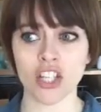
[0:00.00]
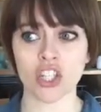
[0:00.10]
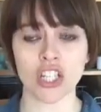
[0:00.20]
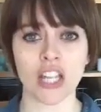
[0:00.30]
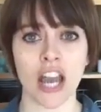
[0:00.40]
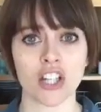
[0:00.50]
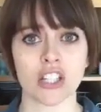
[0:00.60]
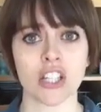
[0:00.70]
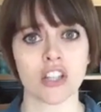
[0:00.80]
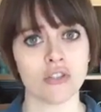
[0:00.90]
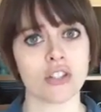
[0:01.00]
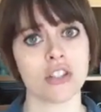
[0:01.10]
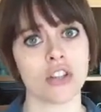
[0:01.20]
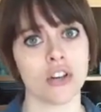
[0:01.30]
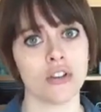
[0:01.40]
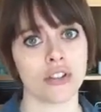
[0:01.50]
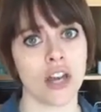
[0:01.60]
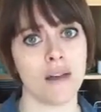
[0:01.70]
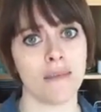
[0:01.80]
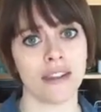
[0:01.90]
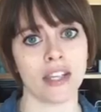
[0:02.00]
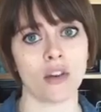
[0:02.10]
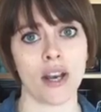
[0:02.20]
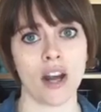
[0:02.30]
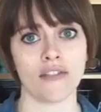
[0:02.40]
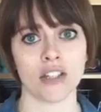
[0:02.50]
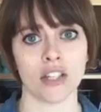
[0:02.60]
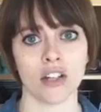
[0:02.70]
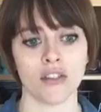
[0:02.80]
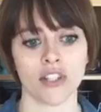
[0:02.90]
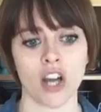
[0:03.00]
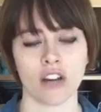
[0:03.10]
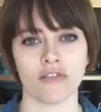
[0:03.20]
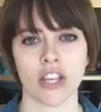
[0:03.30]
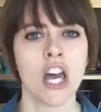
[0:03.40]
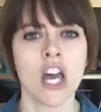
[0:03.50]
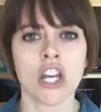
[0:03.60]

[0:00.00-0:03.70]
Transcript: she actually uses those, I think, quite often in her photography.